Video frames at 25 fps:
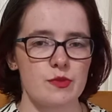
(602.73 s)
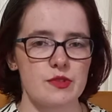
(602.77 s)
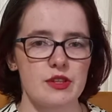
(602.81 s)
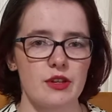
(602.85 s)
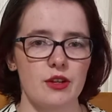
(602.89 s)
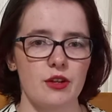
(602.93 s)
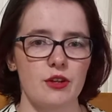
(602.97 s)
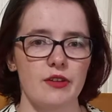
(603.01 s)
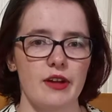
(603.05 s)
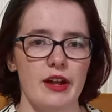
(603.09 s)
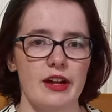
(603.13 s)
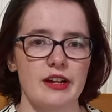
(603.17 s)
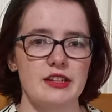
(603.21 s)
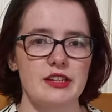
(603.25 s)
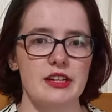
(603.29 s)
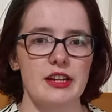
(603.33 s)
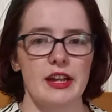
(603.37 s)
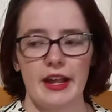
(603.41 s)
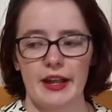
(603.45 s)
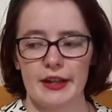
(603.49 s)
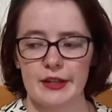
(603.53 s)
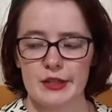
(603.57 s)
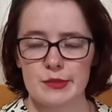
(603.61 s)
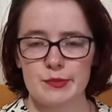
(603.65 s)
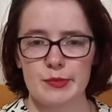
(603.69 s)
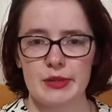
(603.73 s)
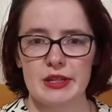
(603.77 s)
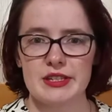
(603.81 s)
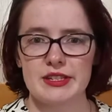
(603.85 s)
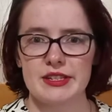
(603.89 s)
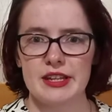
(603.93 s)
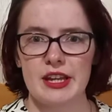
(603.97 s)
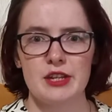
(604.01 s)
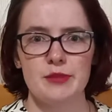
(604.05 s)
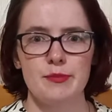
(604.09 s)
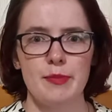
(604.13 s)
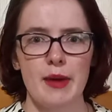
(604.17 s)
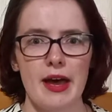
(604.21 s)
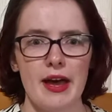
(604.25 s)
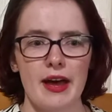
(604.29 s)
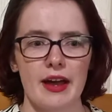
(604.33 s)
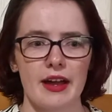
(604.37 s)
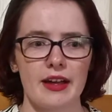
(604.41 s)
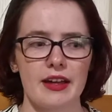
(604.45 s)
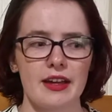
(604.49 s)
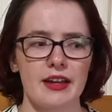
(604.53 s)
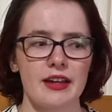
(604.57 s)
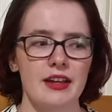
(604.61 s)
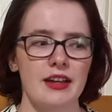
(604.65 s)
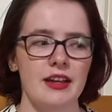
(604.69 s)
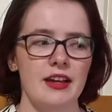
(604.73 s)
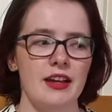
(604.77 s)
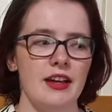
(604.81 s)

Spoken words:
incorrect. It's been sent back.